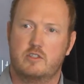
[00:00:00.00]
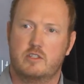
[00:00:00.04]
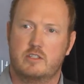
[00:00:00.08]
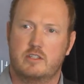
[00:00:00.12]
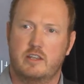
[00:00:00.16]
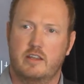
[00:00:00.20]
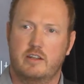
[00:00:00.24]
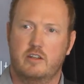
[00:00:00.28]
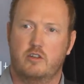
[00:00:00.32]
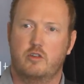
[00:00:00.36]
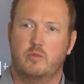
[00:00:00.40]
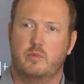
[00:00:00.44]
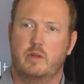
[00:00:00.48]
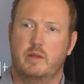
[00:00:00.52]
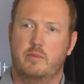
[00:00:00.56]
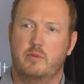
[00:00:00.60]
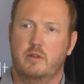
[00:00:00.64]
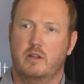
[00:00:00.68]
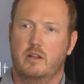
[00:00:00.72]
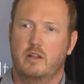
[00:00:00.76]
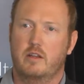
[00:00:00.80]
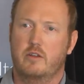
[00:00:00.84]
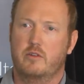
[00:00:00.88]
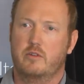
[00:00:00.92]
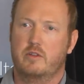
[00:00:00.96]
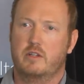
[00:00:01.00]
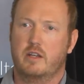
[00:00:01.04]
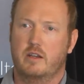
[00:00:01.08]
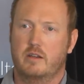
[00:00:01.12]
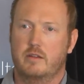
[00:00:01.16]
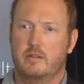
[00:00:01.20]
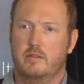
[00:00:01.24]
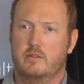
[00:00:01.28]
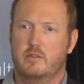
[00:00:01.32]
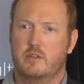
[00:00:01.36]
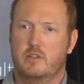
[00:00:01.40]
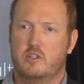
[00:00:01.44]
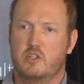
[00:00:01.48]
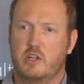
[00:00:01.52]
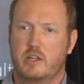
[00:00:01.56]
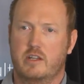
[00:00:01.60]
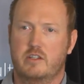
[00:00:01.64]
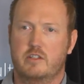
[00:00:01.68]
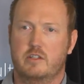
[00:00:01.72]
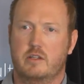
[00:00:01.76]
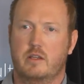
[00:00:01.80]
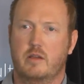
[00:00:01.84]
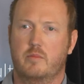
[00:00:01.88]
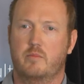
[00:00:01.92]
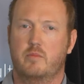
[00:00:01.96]
technical people alone can't
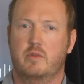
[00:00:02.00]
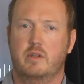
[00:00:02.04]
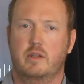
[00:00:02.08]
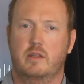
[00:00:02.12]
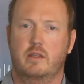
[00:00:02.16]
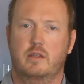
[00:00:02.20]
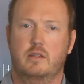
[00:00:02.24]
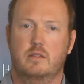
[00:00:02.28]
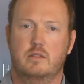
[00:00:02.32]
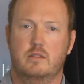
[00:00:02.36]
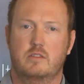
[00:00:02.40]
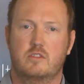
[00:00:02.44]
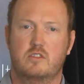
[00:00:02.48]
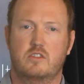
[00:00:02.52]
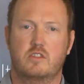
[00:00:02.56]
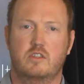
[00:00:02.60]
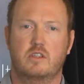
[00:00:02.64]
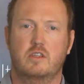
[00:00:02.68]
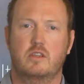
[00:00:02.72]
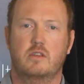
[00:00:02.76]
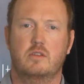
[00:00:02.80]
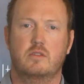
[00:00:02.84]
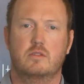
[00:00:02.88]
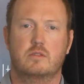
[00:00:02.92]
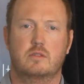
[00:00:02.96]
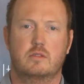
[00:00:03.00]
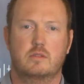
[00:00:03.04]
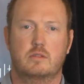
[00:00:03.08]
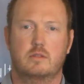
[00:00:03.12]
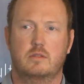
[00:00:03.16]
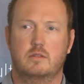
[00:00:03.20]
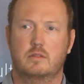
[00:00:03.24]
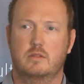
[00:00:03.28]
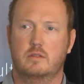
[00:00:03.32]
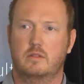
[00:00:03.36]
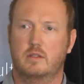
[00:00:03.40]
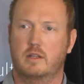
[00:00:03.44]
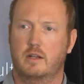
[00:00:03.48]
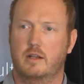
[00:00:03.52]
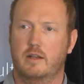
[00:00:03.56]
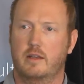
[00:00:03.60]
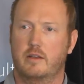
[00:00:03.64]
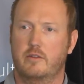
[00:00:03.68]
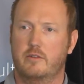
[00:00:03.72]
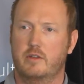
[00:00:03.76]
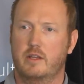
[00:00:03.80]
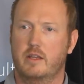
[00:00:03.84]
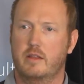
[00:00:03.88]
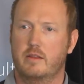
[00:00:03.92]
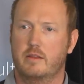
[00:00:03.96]
change a company to use the
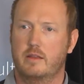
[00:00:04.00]
cloud.